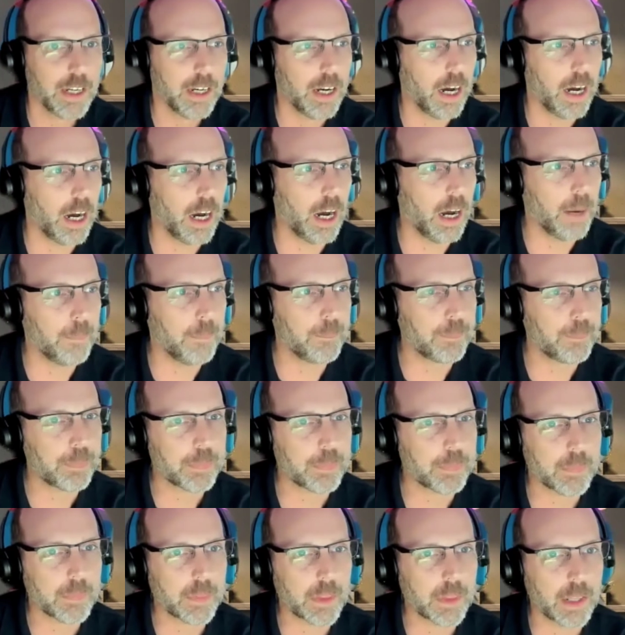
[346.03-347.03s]

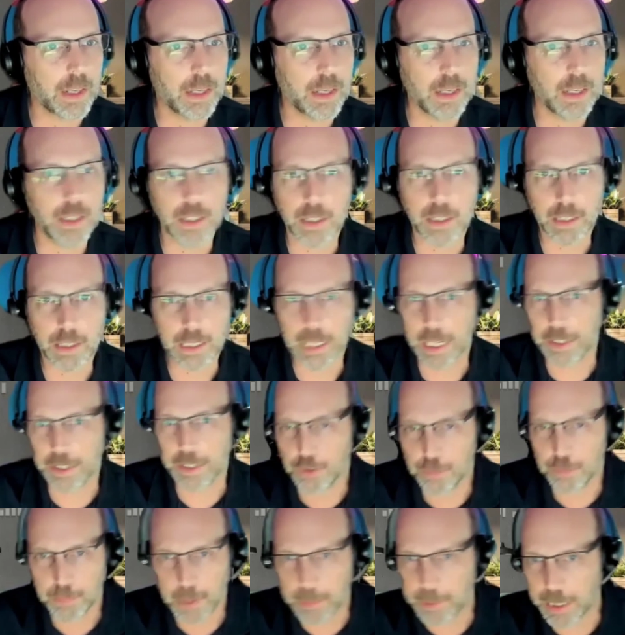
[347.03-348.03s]
Can you
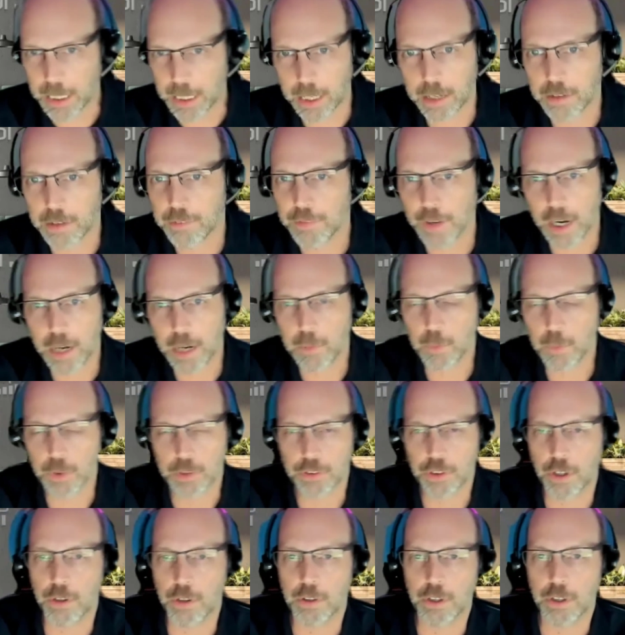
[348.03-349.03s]
maybe clarify what's
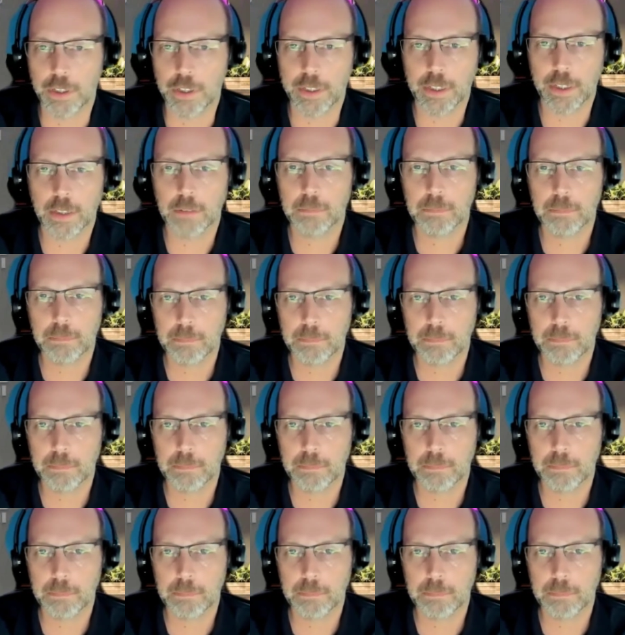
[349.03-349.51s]
going on there?